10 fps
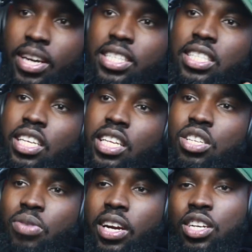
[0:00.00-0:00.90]
See this
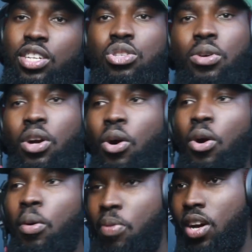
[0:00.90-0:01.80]
record into your own
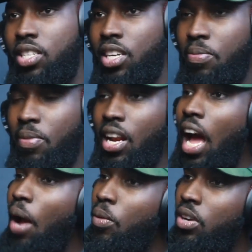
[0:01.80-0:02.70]
project, man. I
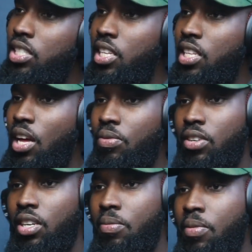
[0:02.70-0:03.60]
want to see that for him.
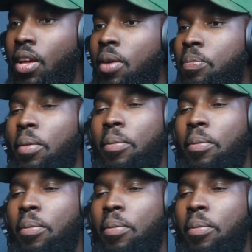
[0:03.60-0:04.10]
But man,